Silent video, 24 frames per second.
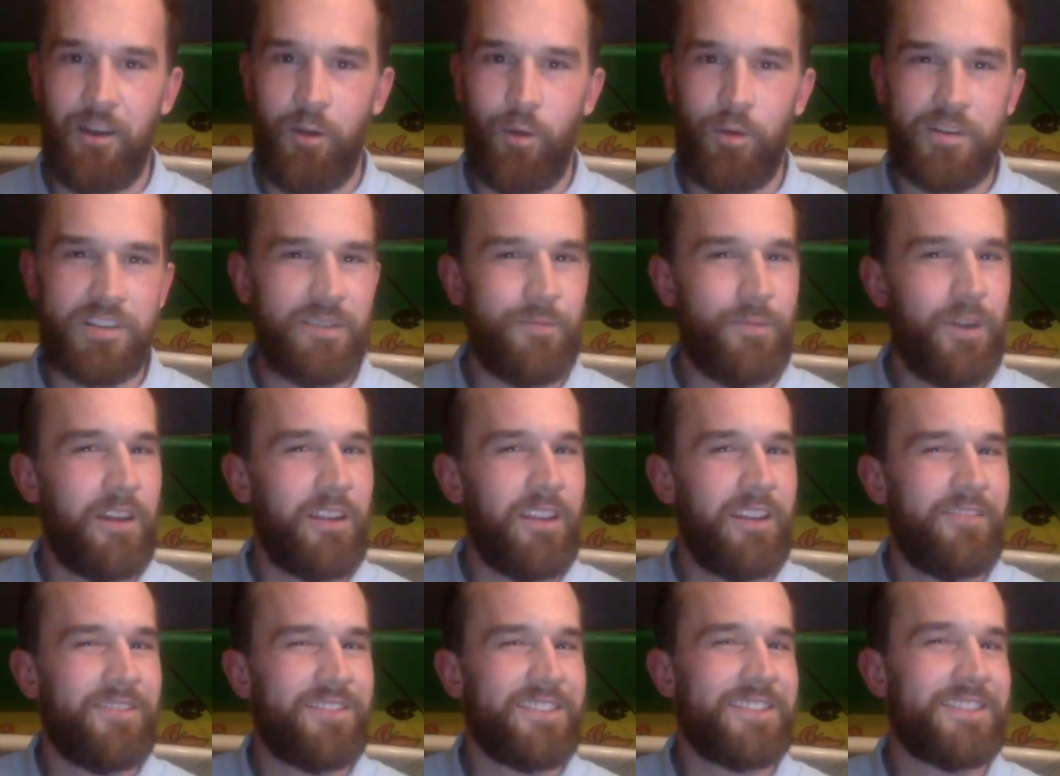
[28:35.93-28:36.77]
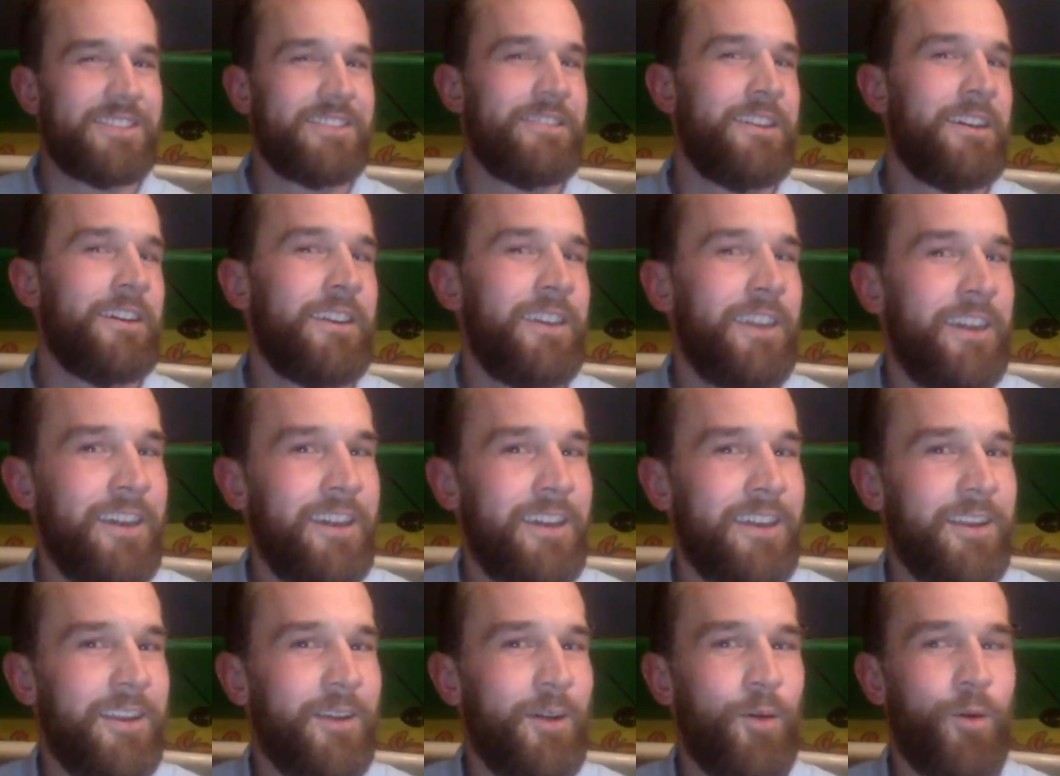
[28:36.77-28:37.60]
or somehow they've snuck
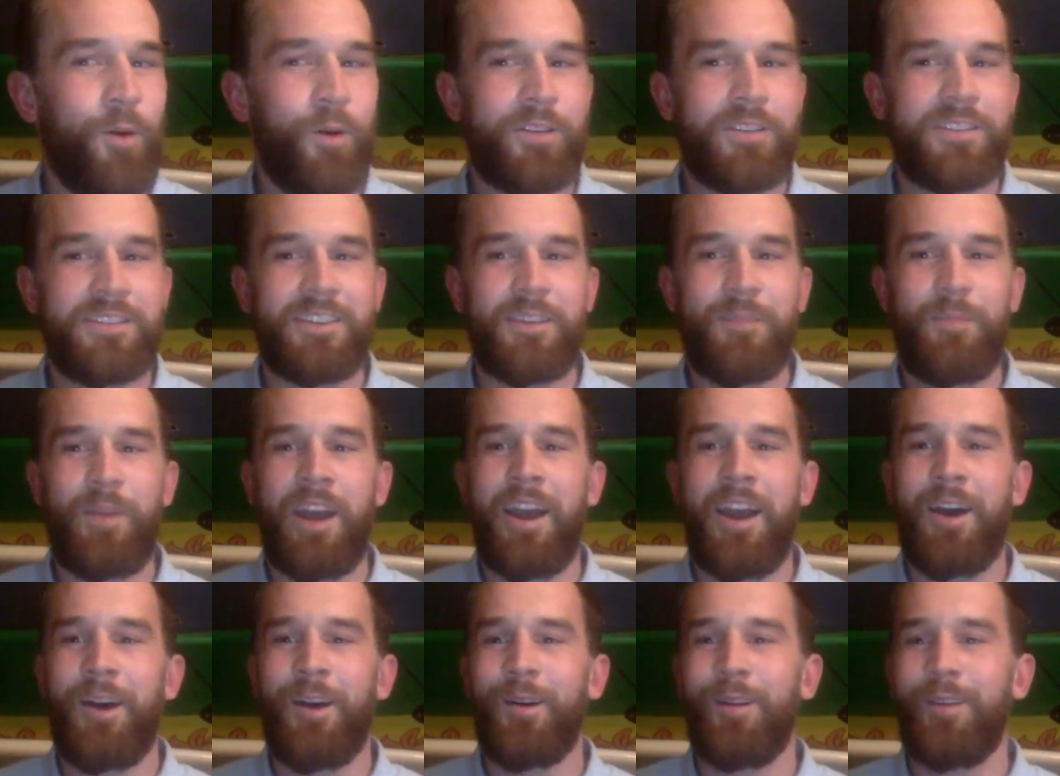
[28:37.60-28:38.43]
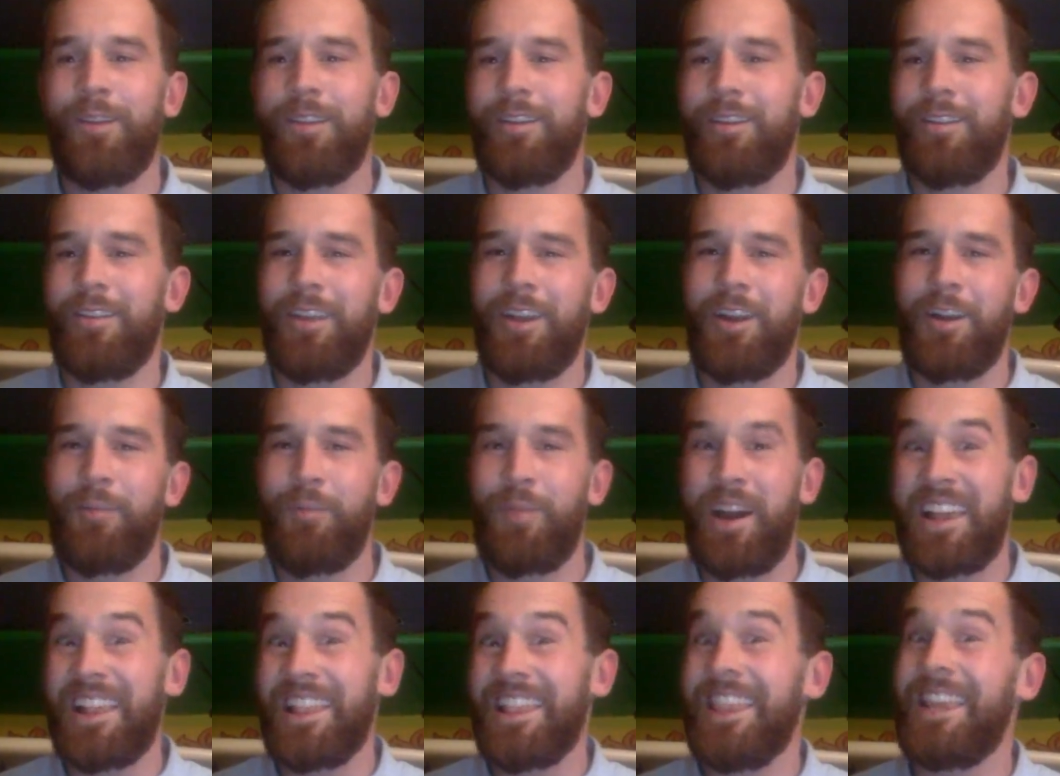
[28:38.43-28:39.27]
in, or somehow they're there
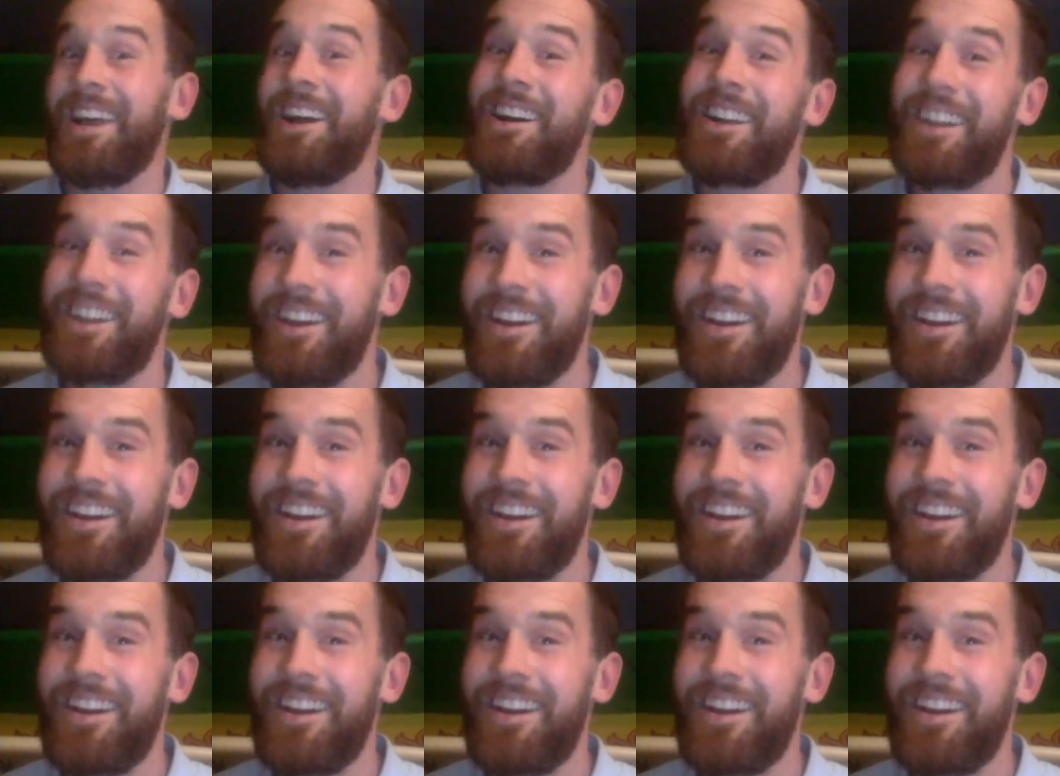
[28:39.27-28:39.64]
by luck.